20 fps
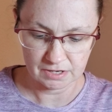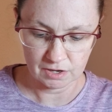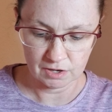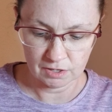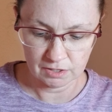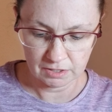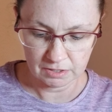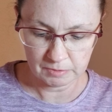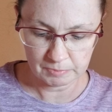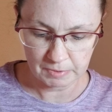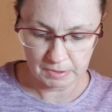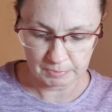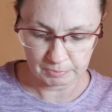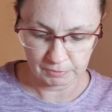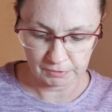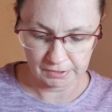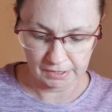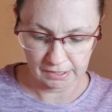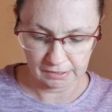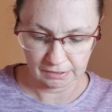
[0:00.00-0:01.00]
all of the
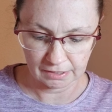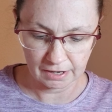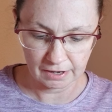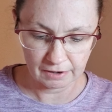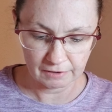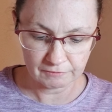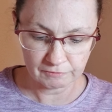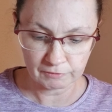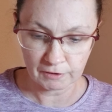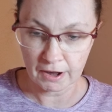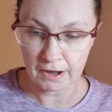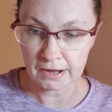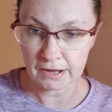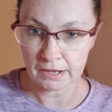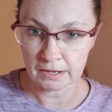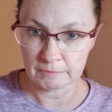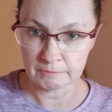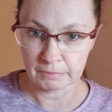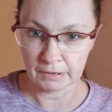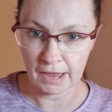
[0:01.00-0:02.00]
people that love writing
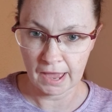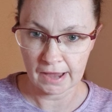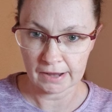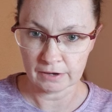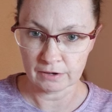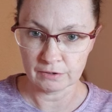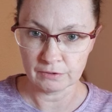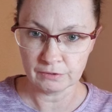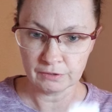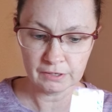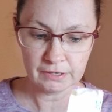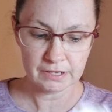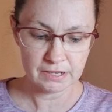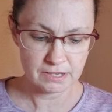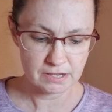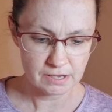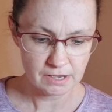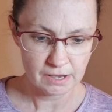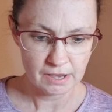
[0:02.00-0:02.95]
in black only,